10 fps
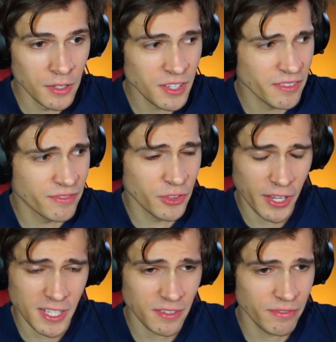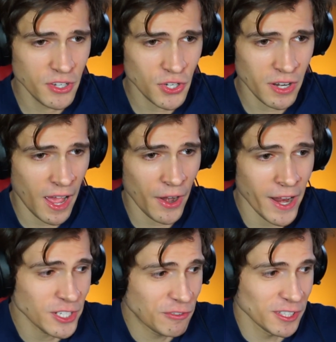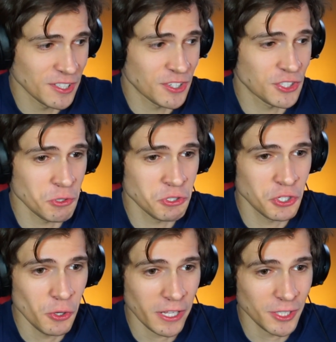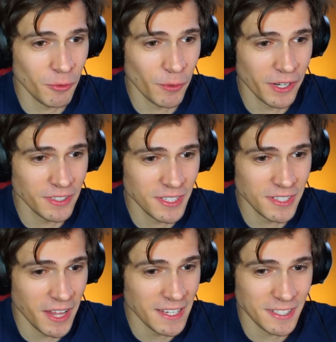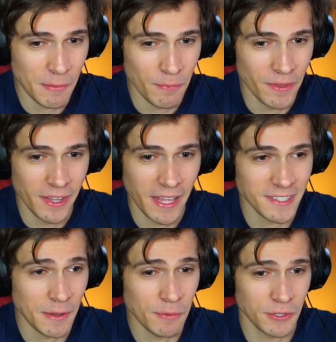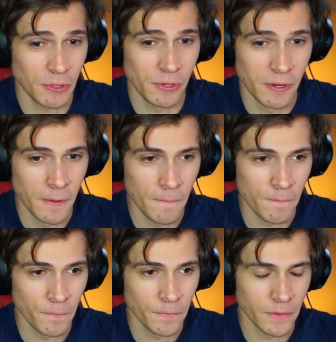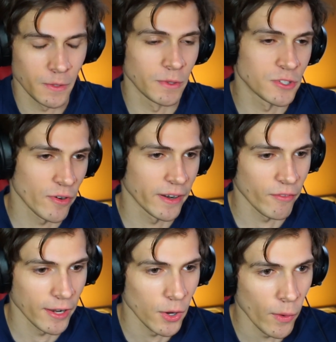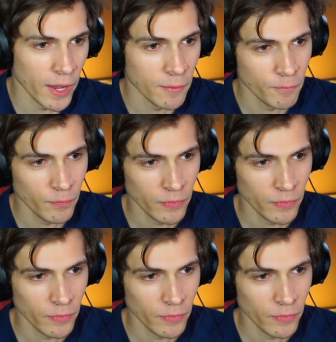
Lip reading: Is it a, you think it's a vision? I just feel like this is so soon. I thought we were going to see his last episode. Oh, he's already running away.